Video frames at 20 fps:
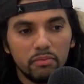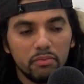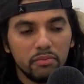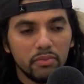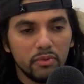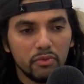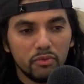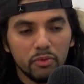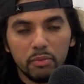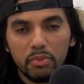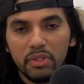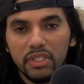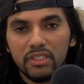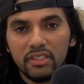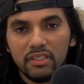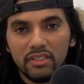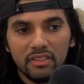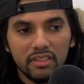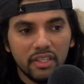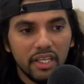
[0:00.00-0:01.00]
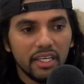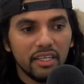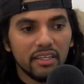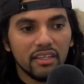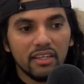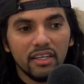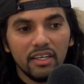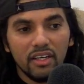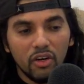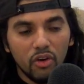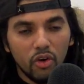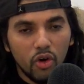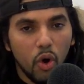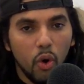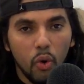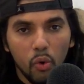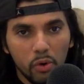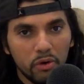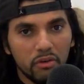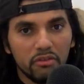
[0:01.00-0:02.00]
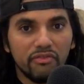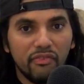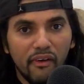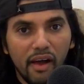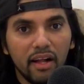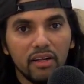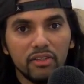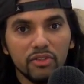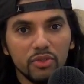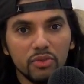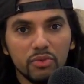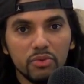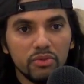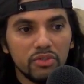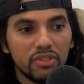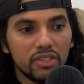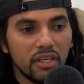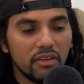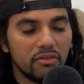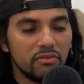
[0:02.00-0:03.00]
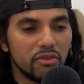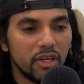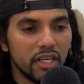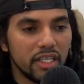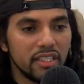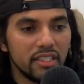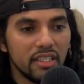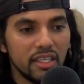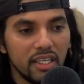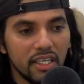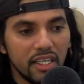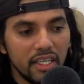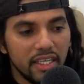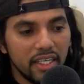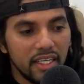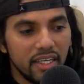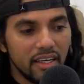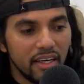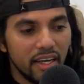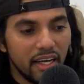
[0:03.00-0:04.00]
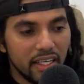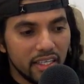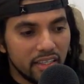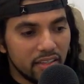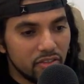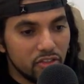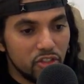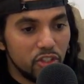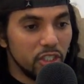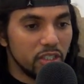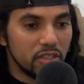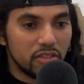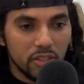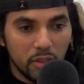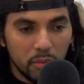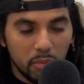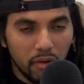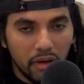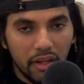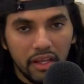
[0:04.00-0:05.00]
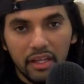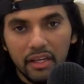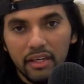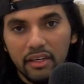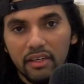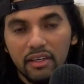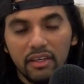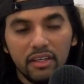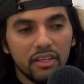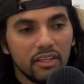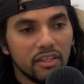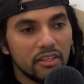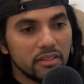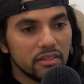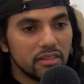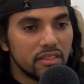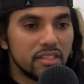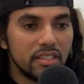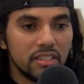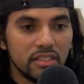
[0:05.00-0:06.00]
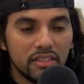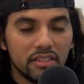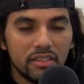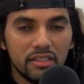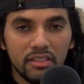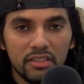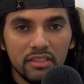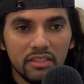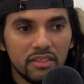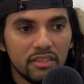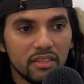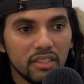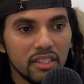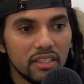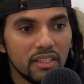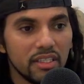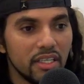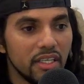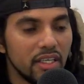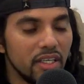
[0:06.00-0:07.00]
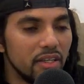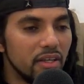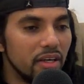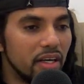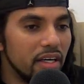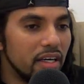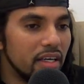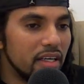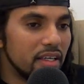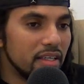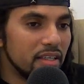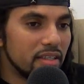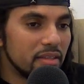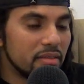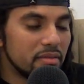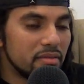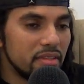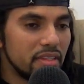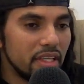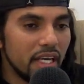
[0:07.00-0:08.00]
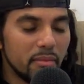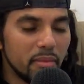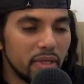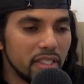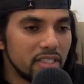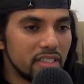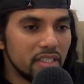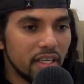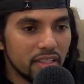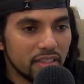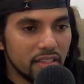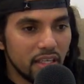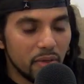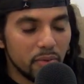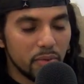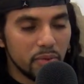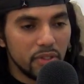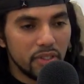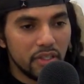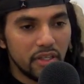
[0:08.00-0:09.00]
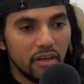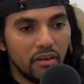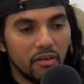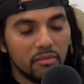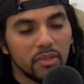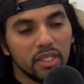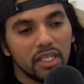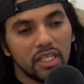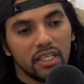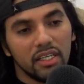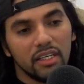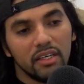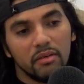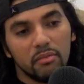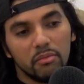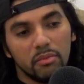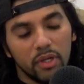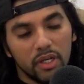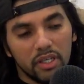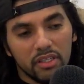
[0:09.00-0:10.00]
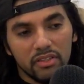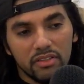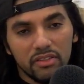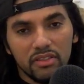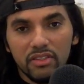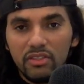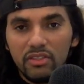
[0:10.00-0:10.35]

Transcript: repeating this thing, core values, right? Like discipline, consistency. Damn, I jacked that word up, but